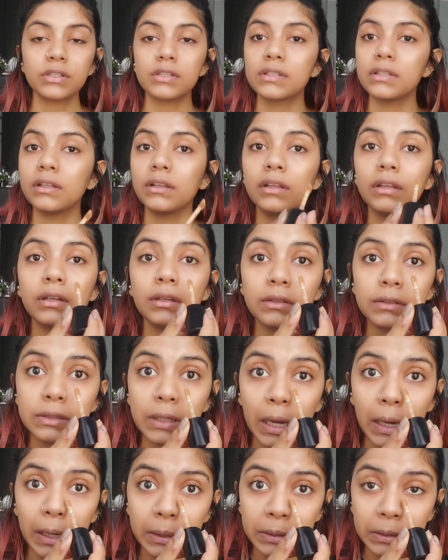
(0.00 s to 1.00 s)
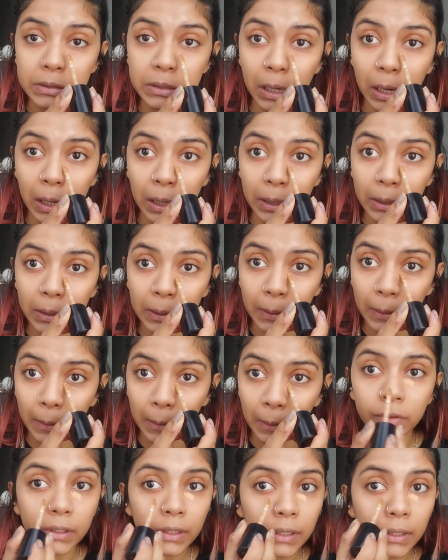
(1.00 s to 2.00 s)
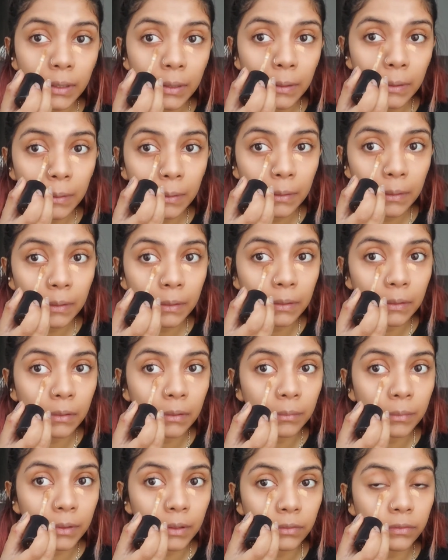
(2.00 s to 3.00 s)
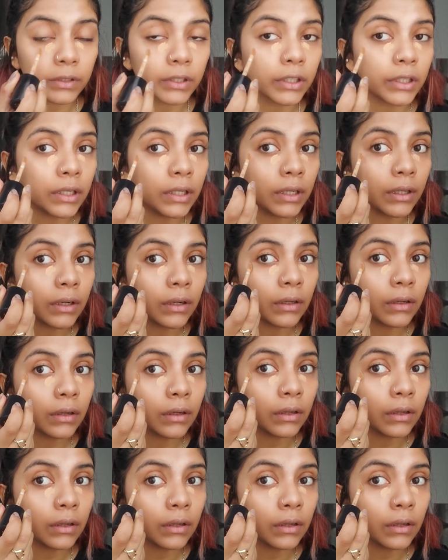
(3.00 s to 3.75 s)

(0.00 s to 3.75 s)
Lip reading: a little tiny dot over here, a little bit over here,